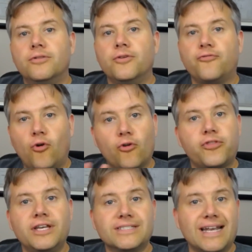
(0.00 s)
the 4
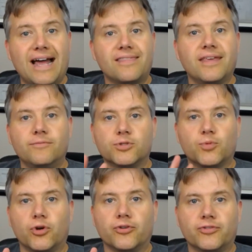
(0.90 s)
things that I think was
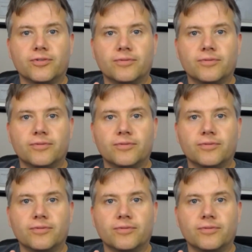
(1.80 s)
worth